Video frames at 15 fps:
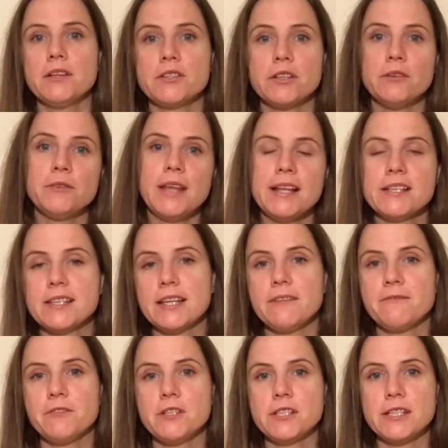So that's
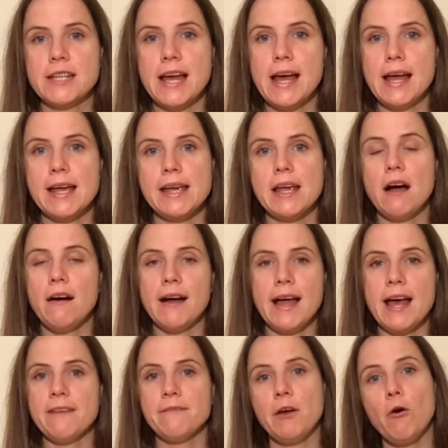it for today. I
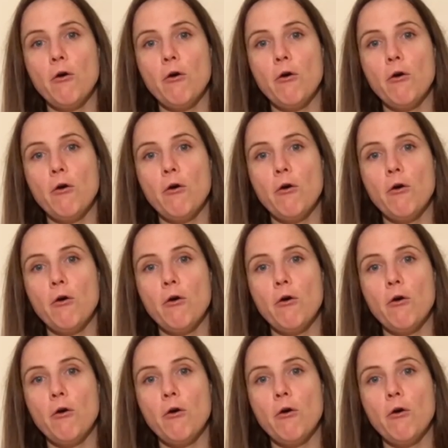have